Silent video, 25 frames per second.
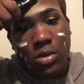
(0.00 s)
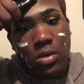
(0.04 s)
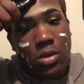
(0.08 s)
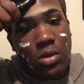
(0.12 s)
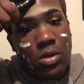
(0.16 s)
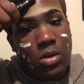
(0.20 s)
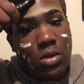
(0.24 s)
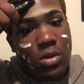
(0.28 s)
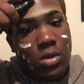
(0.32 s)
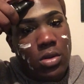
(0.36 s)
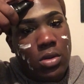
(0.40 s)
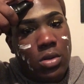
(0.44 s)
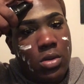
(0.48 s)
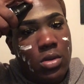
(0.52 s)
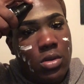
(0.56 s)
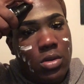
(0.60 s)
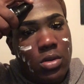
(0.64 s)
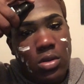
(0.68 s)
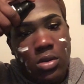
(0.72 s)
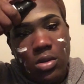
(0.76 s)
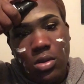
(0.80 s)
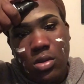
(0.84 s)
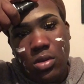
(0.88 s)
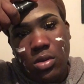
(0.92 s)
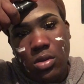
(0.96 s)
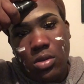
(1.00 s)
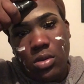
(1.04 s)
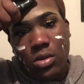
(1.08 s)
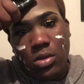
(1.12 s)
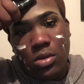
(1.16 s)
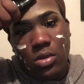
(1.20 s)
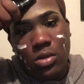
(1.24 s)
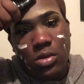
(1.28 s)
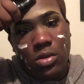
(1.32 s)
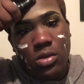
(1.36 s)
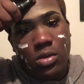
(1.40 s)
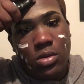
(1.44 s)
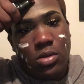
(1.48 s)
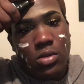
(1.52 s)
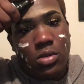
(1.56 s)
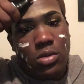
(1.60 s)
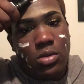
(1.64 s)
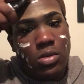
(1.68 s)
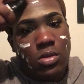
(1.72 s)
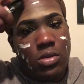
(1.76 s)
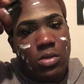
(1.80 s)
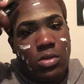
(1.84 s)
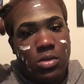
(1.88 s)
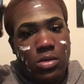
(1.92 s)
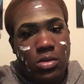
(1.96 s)
I use this when I want a quick
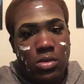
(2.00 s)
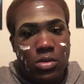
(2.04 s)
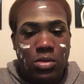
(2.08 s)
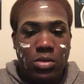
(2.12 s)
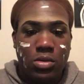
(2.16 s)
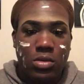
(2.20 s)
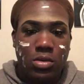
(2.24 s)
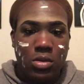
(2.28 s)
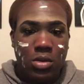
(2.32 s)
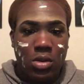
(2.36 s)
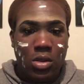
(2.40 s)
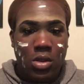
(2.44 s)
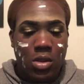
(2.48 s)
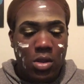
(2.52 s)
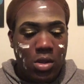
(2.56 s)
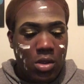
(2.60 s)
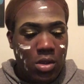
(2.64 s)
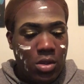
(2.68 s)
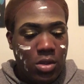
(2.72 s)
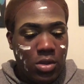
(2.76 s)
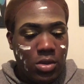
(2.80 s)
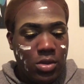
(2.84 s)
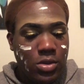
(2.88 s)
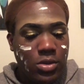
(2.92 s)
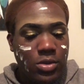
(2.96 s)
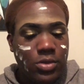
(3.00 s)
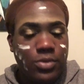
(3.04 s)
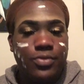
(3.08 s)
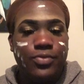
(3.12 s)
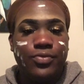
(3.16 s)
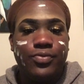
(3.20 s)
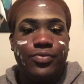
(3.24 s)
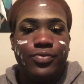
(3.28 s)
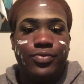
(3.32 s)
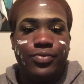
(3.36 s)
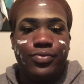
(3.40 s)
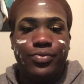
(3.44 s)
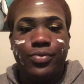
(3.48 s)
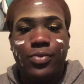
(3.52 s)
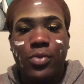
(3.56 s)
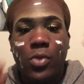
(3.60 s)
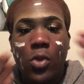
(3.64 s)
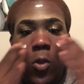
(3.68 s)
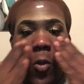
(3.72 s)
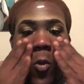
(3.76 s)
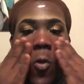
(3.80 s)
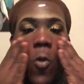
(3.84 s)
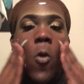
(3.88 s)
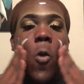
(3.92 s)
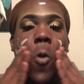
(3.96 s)
video or just like a selfie
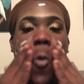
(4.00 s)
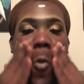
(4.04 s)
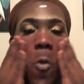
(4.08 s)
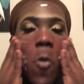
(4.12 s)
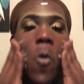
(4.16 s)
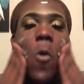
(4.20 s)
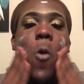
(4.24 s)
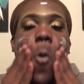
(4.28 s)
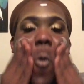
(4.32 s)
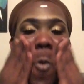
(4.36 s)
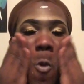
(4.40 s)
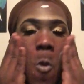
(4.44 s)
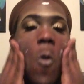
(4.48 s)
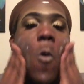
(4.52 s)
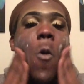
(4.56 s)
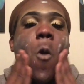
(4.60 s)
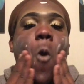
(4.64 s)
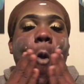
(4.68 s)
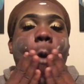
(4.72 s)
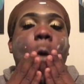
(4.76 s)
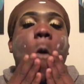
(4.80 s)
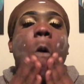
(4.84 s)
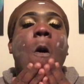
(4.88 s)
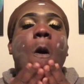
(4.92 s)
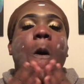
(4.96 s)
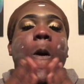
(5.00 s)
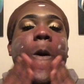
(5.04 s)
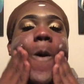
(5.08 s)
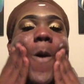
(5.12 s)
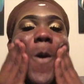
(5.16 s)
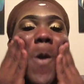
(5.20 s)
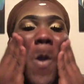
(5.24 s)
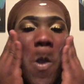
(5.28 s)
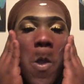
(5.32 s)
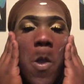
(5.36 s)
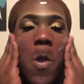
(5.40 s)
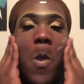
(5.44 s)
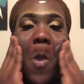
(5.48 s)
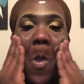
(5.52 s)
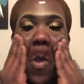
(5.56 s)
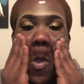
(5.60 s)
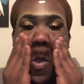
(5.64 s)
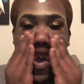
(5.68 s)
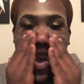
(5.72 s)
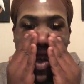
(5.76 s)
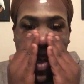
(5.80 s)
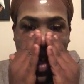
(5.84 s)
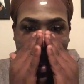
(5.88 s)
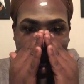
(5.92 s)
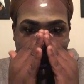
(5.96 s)
or like an Insta
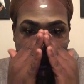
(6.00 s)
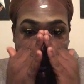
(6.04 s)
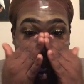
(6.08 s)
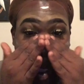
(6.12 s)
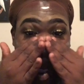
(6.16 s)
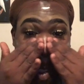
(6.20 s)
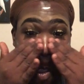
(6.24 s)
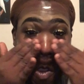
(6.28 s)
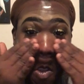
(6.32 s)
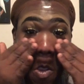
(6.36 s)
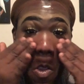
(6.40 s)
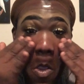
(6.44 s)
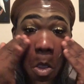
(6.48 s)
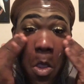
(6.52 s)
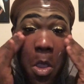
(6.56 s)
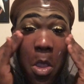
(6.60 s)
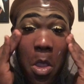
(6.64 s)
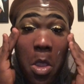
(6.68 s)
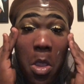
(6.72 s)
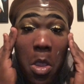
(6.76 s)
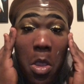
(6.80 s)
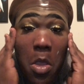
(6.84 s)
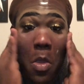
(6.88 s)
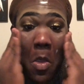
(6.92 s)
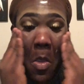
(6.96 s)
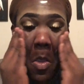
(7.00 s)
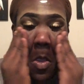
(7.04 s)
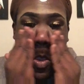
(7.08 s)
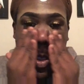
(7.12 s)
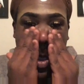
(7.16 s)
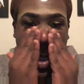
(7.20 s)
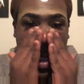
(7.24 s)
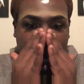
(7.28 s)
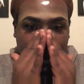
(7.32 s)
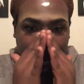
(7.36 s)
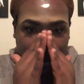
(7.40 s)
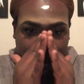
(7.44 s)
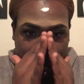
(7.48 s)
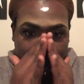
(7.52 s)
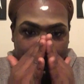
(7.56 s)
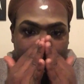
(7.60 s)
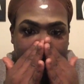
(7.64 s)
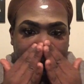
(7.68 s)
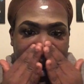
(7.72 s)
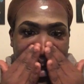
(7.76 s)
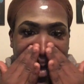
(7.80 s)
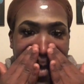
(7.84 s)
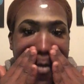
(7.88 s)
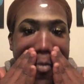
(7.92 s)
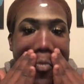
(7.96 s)
snap. It makes me look so
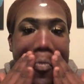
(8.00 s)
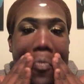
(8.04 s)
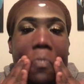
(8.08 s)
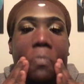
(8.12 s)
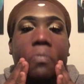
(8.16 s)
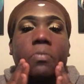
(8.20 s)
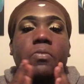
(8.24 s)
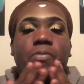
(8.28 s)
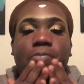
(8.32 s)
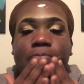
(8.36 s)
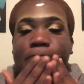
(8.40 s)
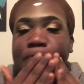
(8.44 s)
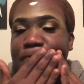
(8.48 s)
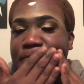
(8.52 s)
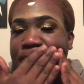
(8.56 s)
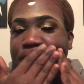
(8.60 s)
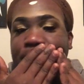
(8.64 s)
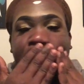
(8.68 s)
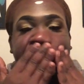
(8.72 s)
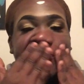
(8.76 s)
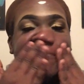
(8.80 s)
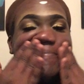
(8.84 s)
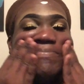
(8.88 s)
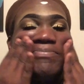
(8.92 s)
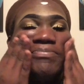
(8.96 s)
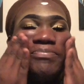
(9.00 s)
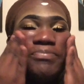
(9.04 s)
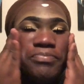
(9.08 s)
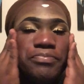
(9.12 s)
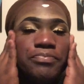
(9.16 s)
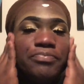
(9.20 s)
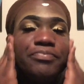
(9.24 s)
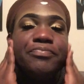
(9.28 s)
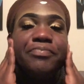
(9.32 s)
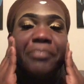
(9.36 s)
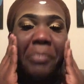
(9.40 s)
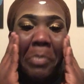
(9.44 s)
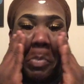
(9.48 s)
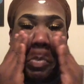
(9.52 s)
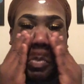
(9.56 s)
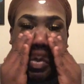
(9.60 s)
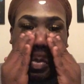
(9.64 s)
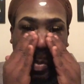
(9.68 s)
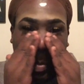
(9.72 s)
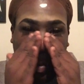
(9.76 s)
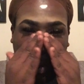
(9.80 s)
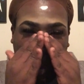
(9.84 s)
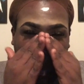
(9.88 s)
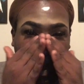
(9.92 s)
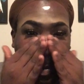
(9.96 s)
soft and so
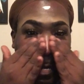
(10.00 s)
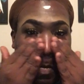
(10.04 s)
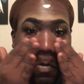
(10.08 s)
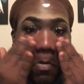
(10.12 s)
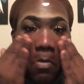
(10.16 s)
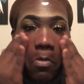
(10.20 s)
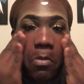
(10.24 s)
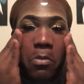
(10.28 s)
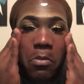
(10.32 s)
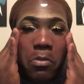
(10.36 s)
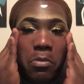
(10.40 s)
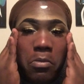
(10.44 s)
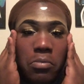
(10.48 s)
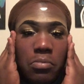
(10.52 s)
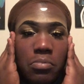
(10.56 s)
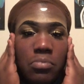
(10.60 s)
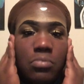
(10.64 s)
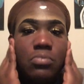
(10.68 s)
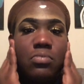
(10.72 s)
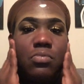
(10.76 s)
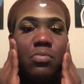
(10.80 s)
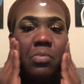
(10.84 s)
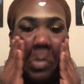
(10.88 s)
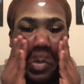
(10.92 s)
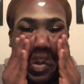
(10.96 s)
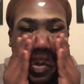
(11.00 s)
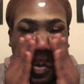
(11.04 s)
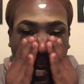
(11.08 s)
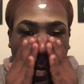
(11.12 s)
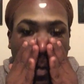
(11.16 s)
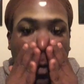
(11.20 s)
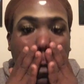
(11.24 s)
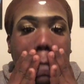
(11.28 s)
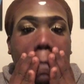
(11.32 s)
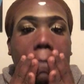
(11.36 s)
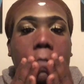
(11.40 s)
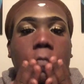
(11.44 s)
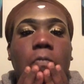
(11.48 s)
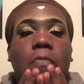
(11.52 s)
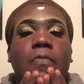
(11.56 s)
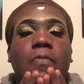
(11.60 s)
airbrushed and I just love it.